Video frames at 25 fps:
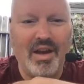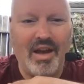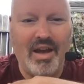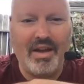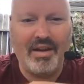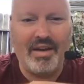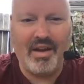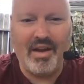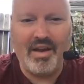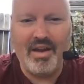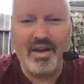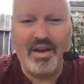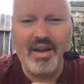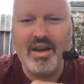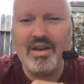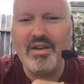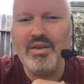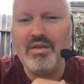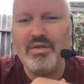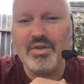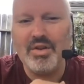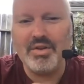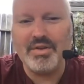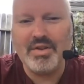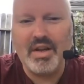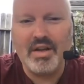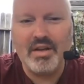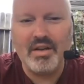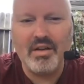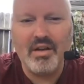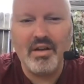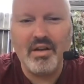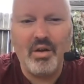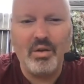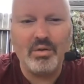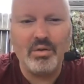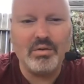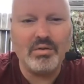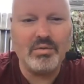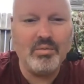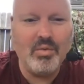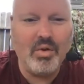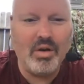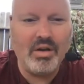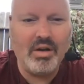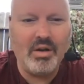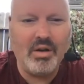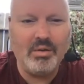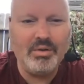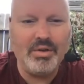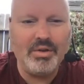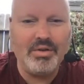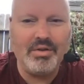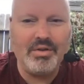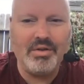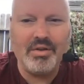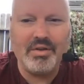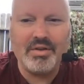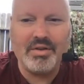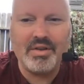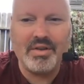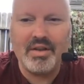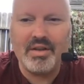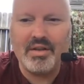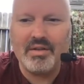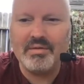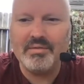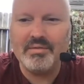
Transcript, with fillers: And I hear you just hit a goal. What goal did you just hit?